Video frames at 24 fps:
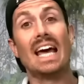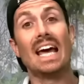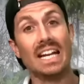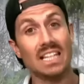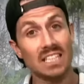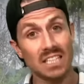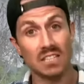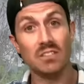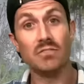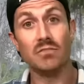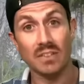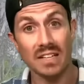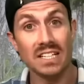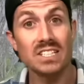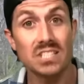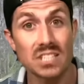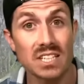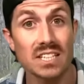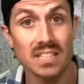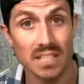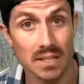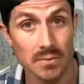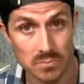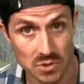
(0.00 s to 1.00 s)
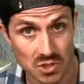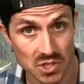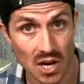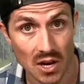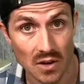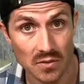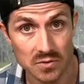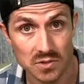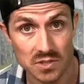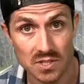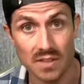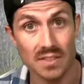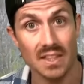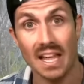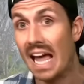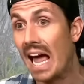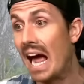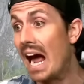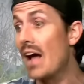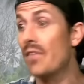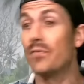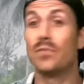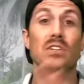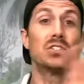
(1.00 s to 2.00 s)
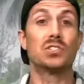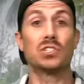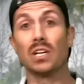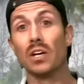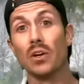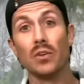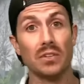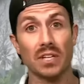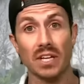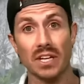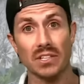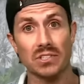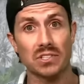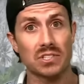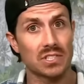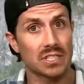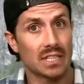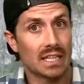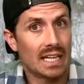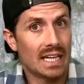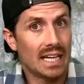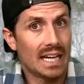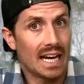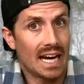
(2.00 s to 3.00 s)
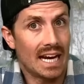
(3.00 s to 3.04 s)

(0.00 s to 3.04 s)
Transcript: and convincing themselves that they had this illness.